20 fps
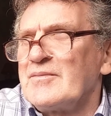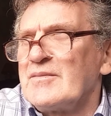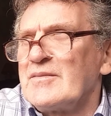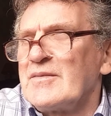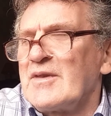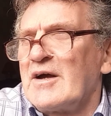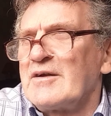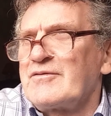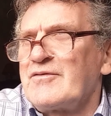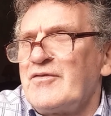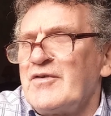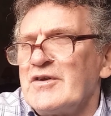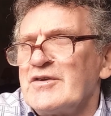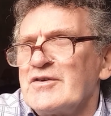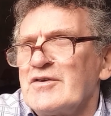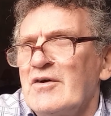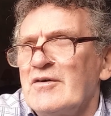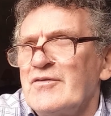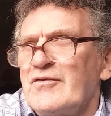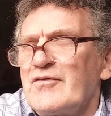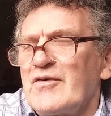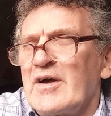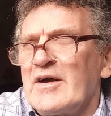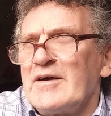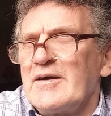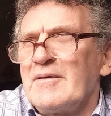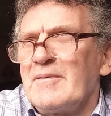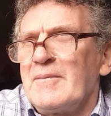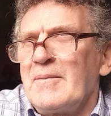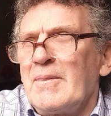not fit enough,
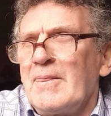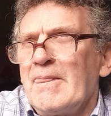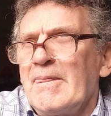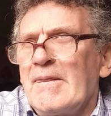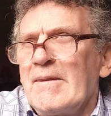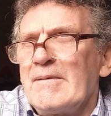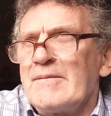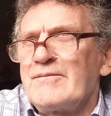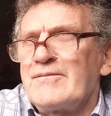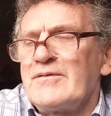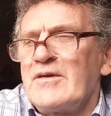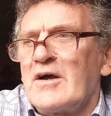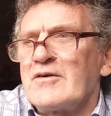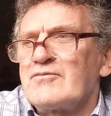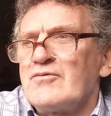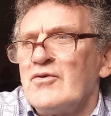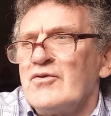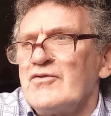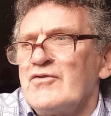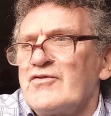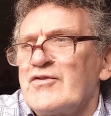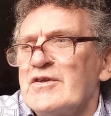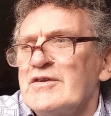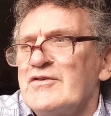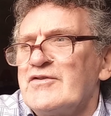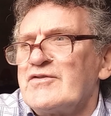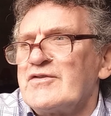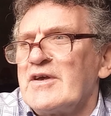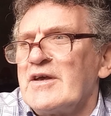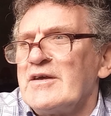not run
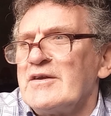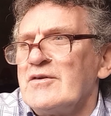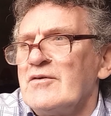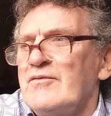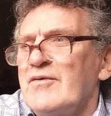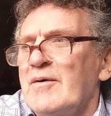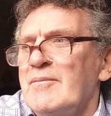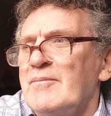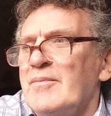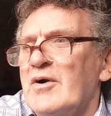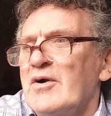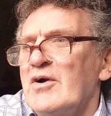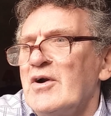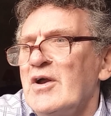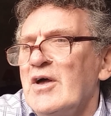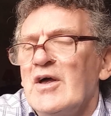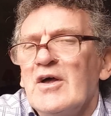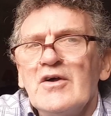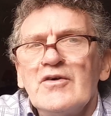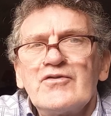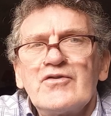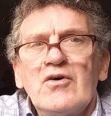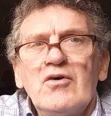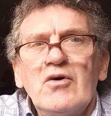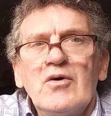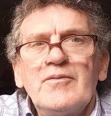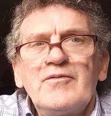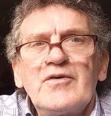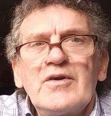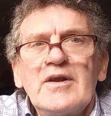since November. So
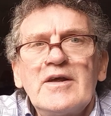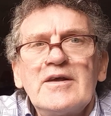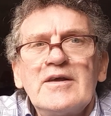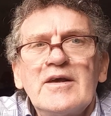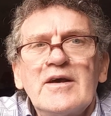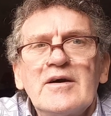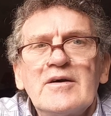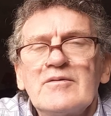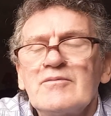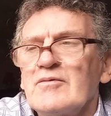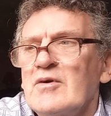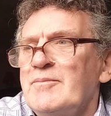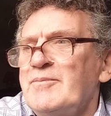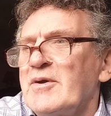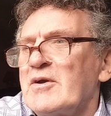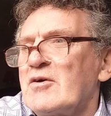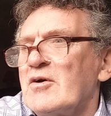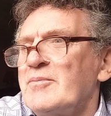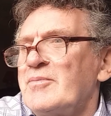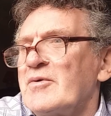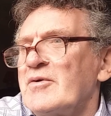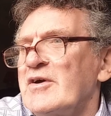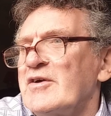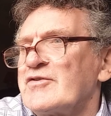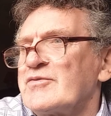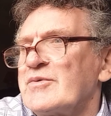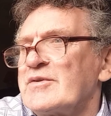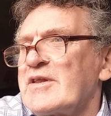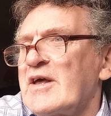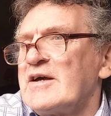hopefully we'll pick up a
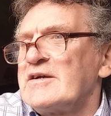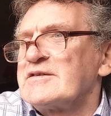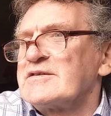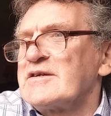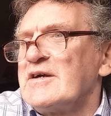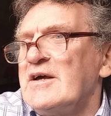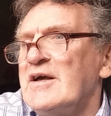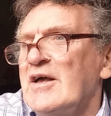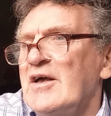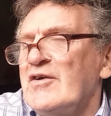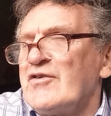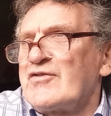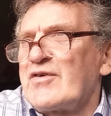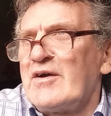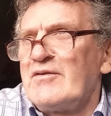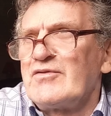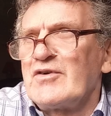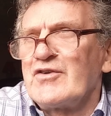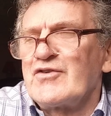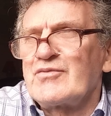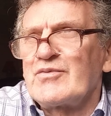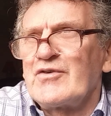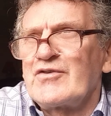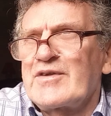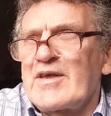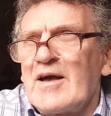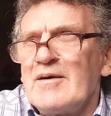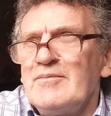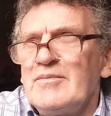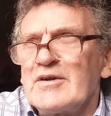race with that. Severance was
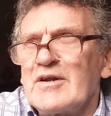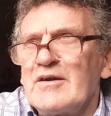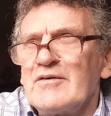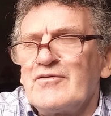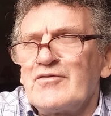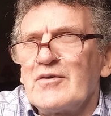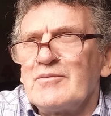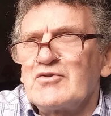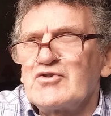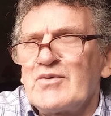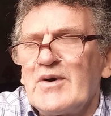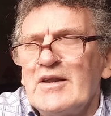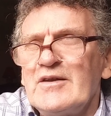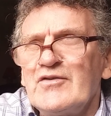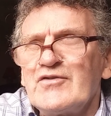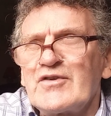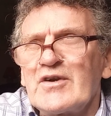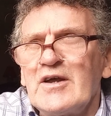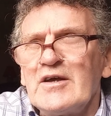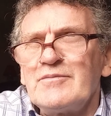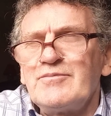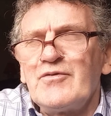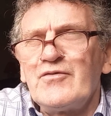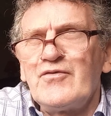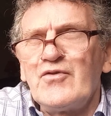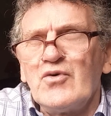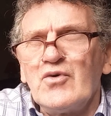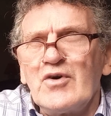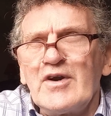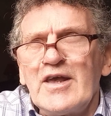gambled on from 12 the night
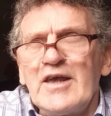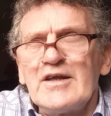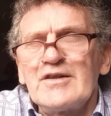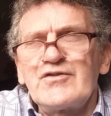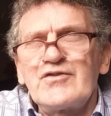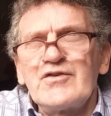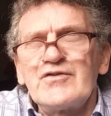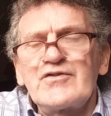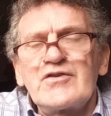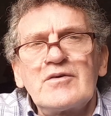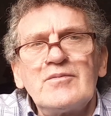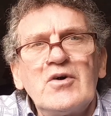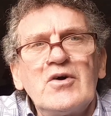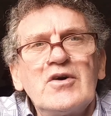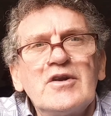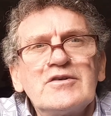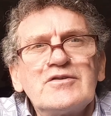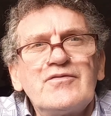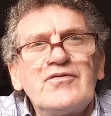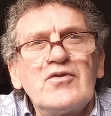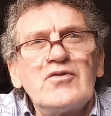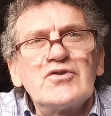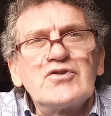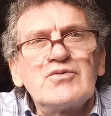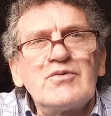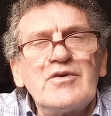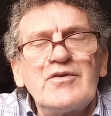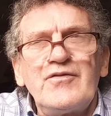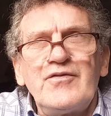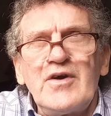before, 8 yesterday morning to 4 to
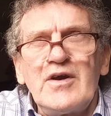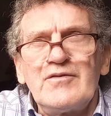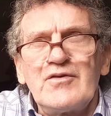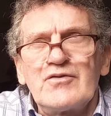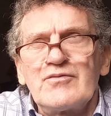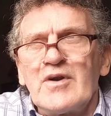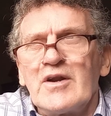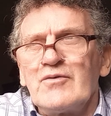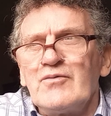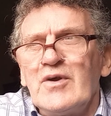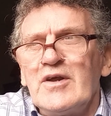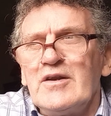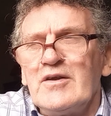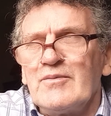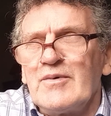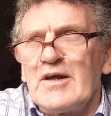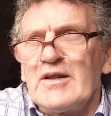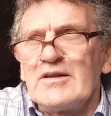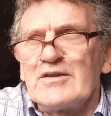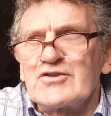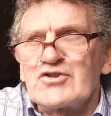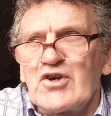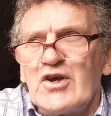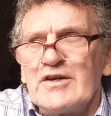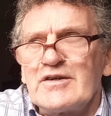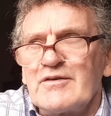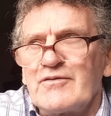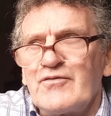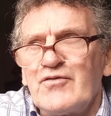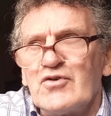1 favourite. Ran really well,
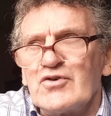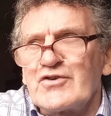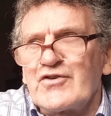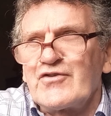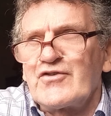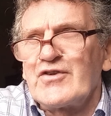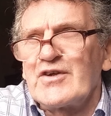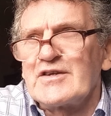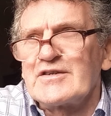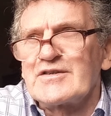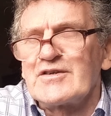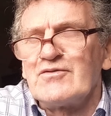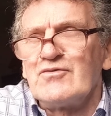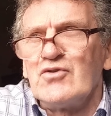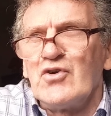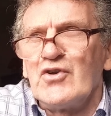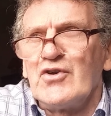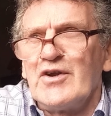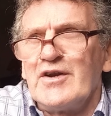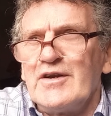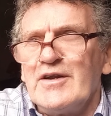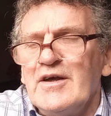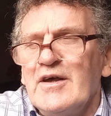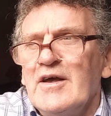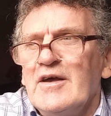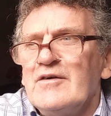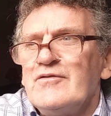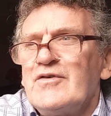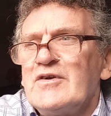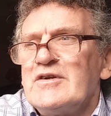traded 4 to 6 and running,
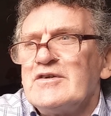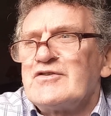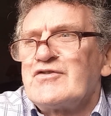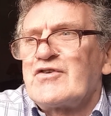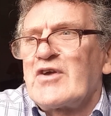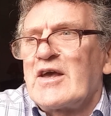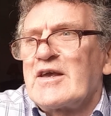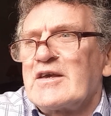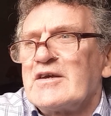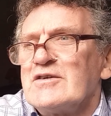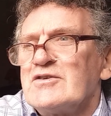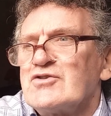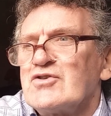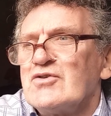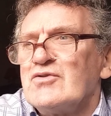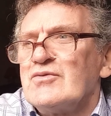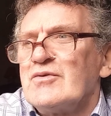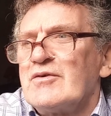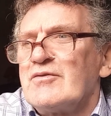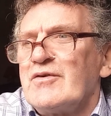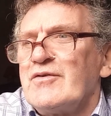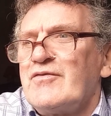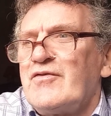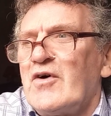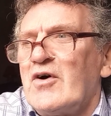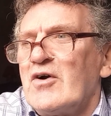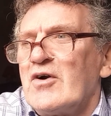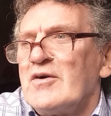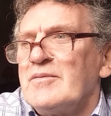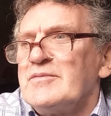finished second to a
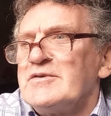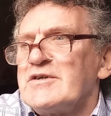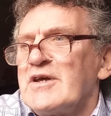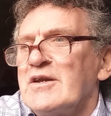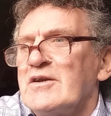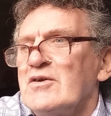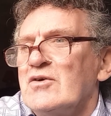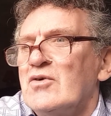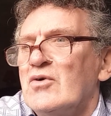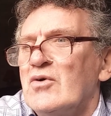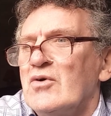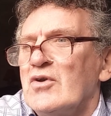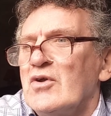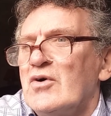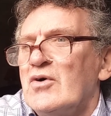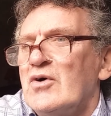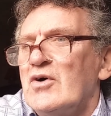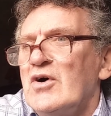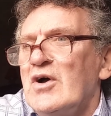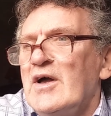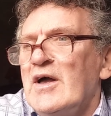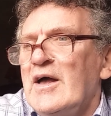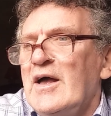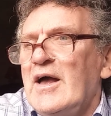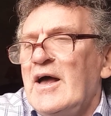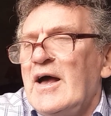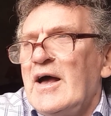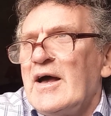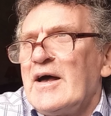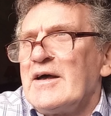reformed in Golo.
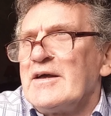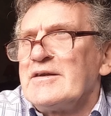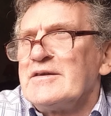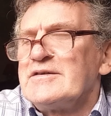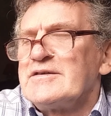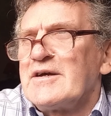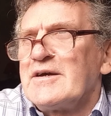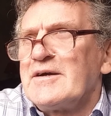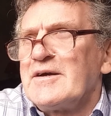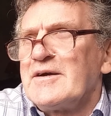And